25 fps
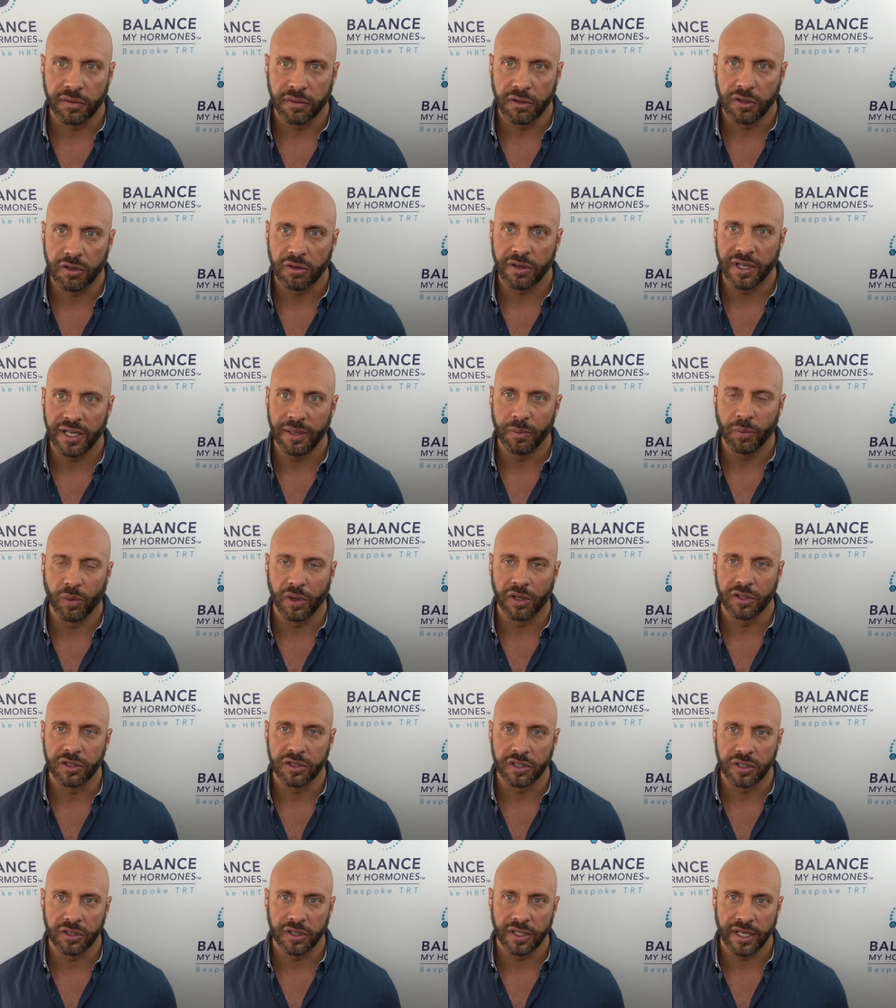of the cream
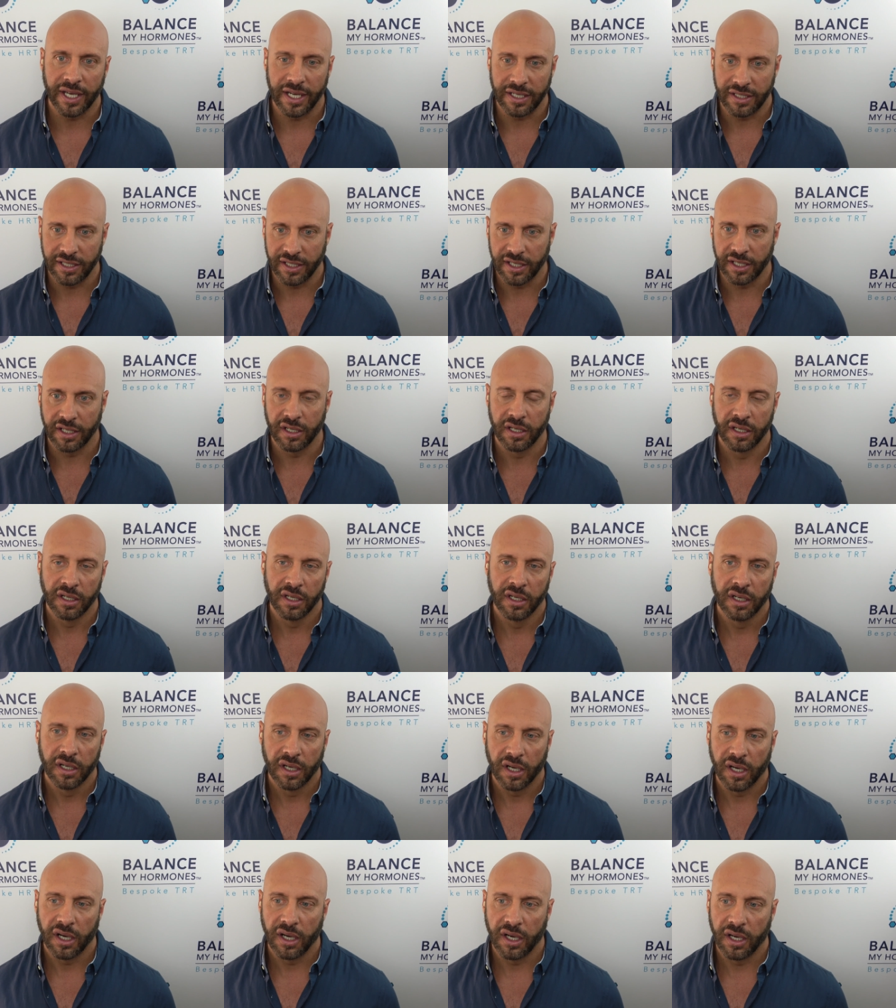was you're getting
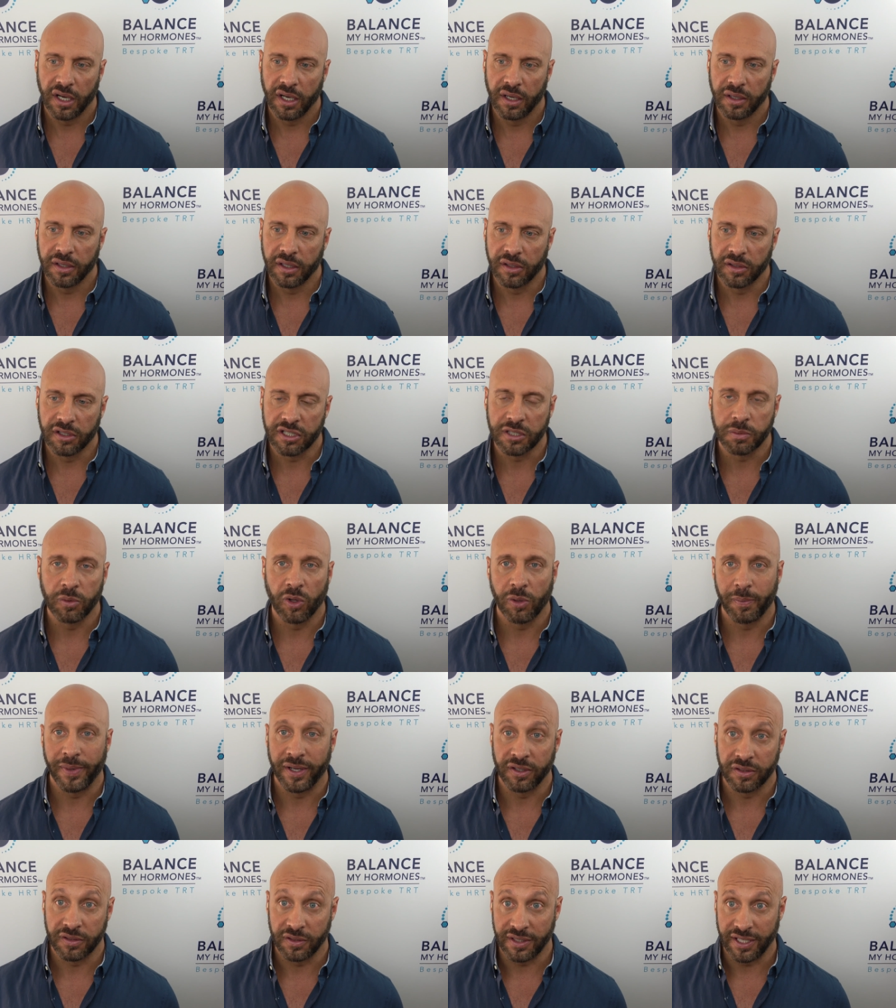uh, you know, small
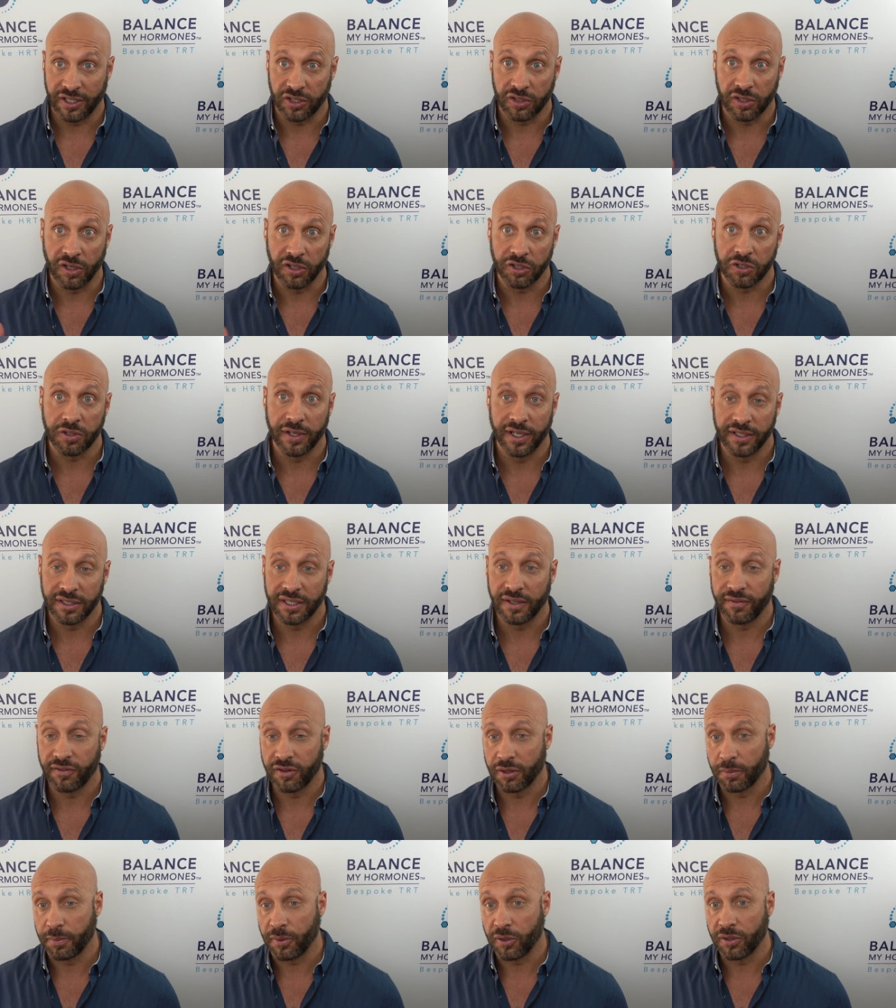amounts of testosterone as
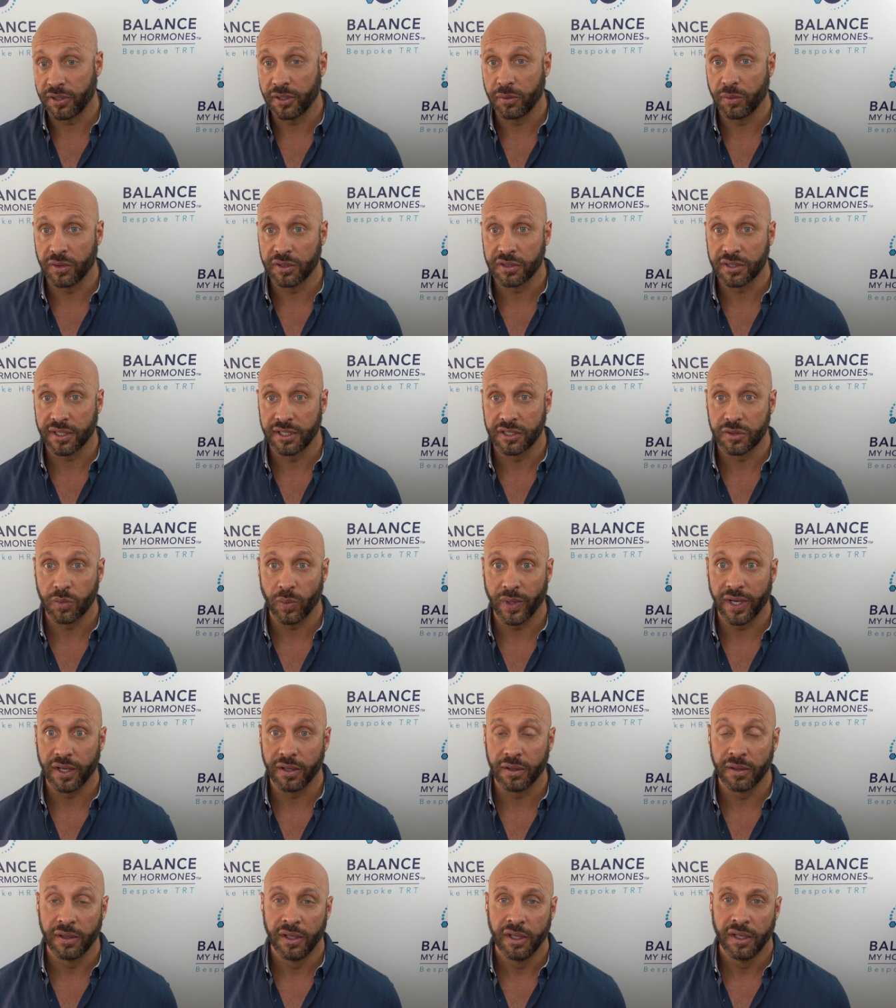if your body was as
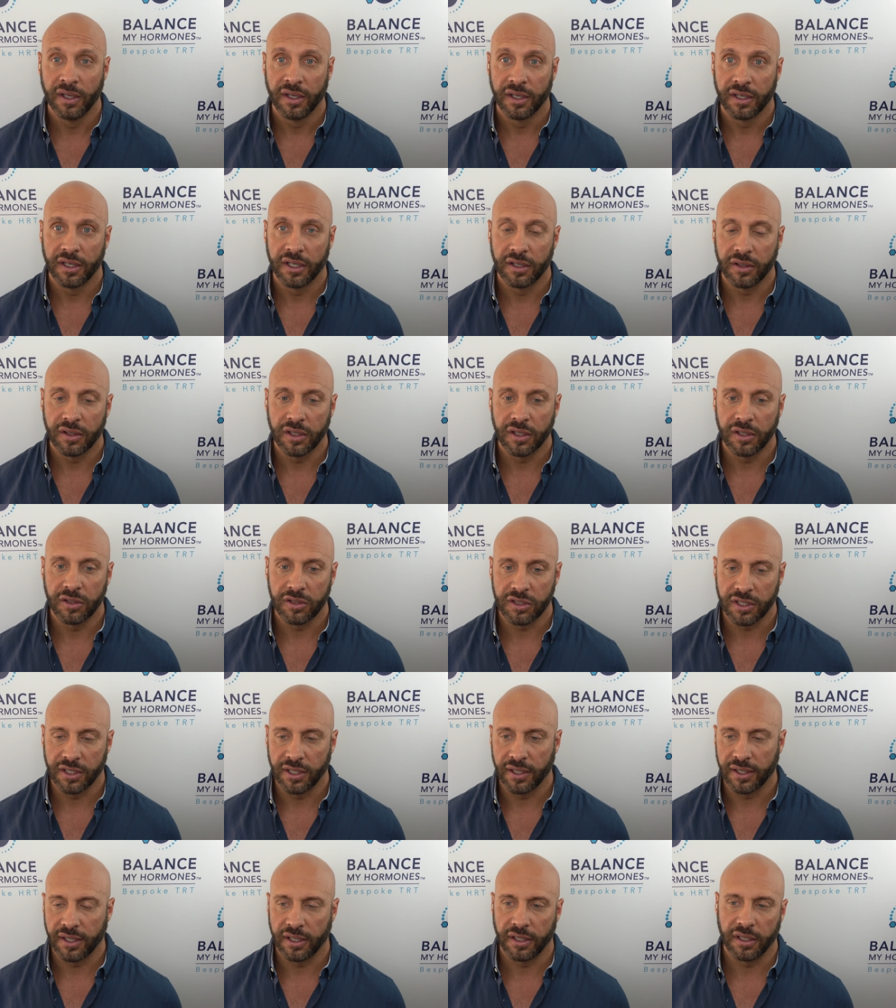well, you know,
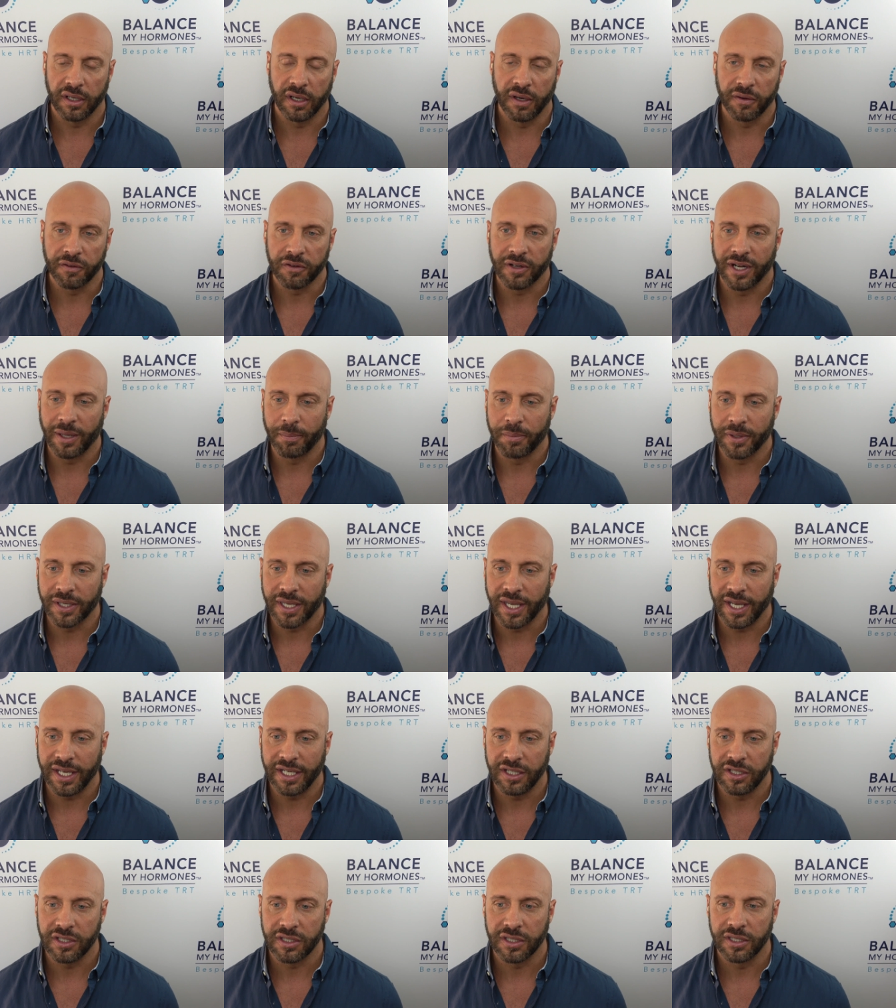usually uh, after
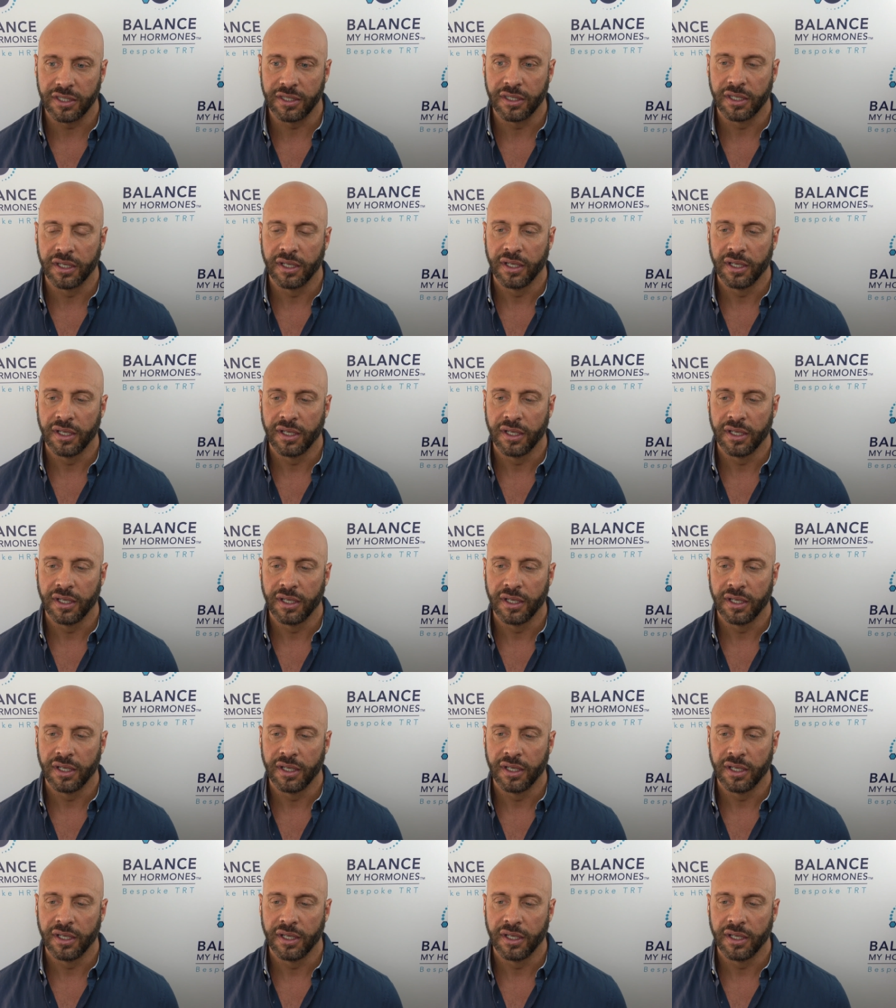application.